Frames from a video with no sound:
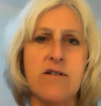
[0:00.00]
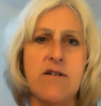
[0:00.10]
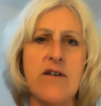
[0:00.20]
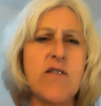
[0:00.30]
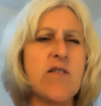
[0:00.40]

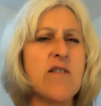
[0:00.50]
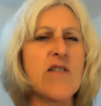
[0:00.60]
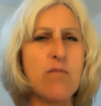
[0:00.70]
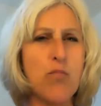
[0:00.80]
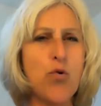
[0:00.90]
It's the
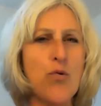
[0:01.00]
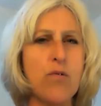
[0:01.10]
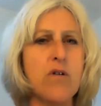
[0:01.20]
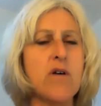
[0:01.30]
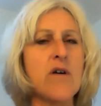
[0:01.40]

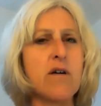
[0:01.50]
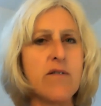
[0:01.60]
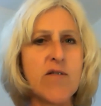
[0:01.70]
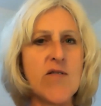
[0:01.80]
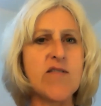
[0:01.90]
small,
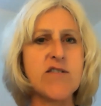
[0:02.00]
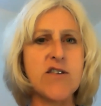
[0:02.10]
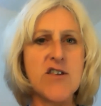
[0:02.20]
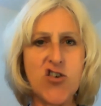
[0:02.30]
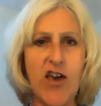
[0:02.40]

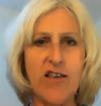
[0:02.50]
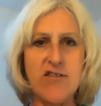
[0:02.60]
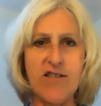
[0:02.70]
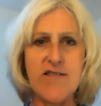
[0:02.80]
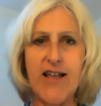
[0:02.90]
consistent
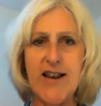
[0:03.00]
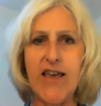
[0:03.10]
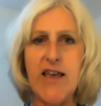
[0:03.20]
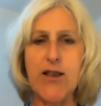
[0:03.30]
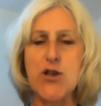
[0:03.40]
changes that
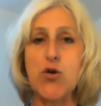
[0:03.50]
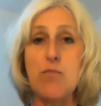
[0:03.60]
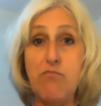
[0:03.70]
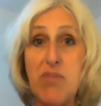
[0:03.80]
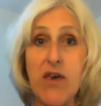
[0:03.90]
lead to
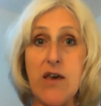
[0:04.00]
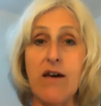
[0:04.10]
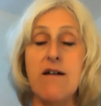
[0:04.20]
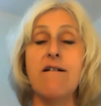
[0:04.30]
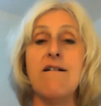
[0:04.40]

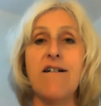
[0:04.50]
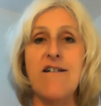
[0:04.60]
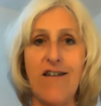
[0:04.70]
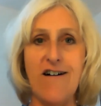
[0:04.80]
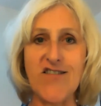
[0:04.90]
big,
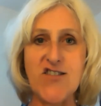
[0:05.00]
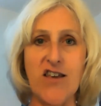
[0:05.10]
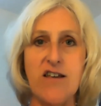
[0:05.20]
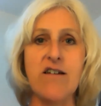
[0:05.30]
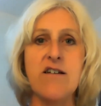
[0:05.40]

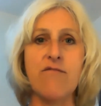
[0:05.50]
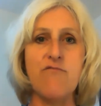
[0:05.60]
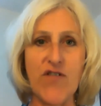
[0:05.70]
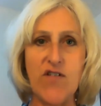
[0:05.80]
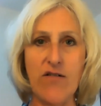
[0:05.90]
lasting
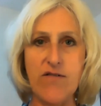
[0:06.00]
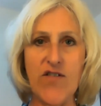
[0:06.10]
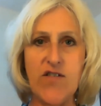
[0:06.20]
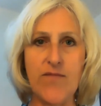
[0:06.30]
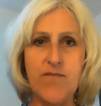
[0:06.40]

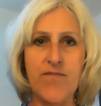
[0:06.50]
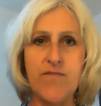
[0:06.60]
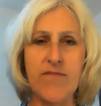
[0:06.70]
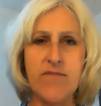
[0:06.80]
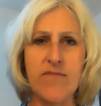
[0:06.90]
results.
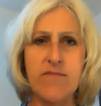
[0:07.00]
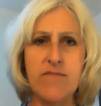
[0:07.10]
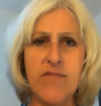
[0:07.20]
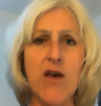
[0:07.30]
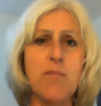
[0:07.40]

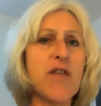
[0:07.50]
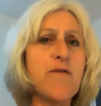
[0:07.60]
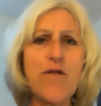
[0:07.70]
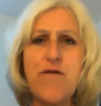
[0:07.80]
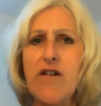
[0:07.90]
But if
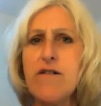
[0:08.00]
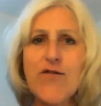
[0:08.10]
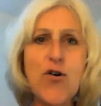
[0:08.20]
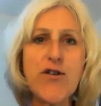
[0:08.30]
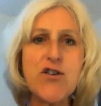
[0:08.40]
the fear of
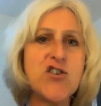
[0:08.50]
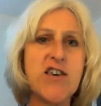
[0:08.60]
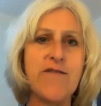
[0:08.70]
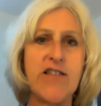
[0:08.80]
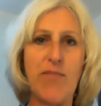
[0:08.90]
not
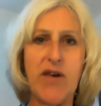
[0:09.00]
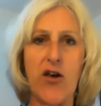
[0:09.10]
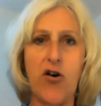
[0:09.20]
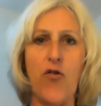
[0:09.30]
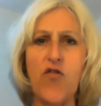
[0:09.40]
achieving the bigger
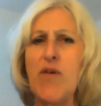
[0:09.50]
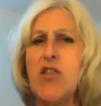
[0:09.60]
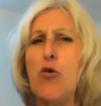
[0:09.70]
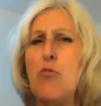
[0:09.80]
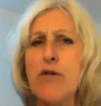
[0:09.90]
goals mean
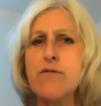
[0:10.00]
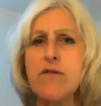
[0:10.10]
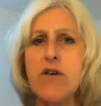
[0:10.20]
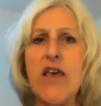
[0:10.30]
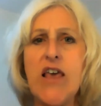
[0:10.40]
you won't
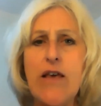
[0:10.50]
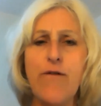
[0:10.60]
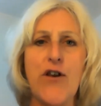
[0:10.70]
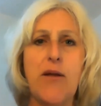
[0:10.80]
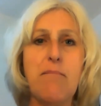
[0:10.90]

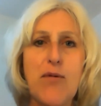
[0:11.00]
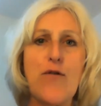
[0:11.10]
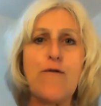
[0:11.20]
even move